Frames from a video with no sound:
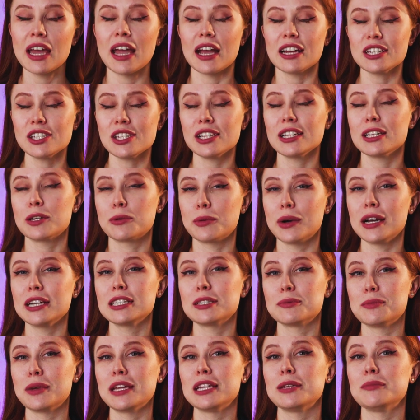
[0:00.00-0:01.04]
Actually,
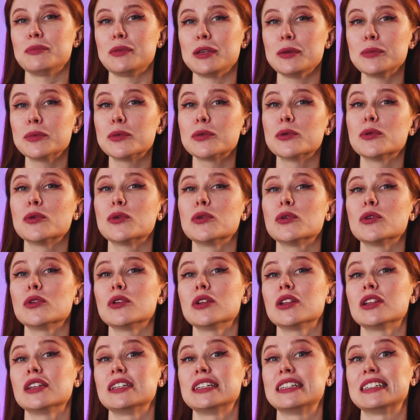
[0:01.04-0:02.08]
quite many
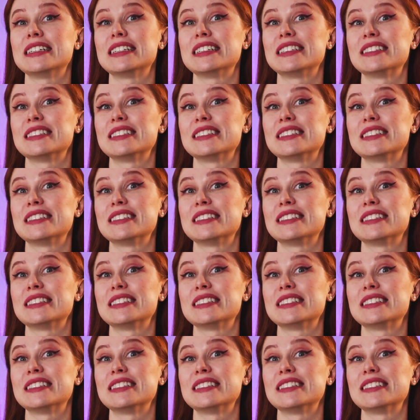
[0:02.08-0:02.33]
people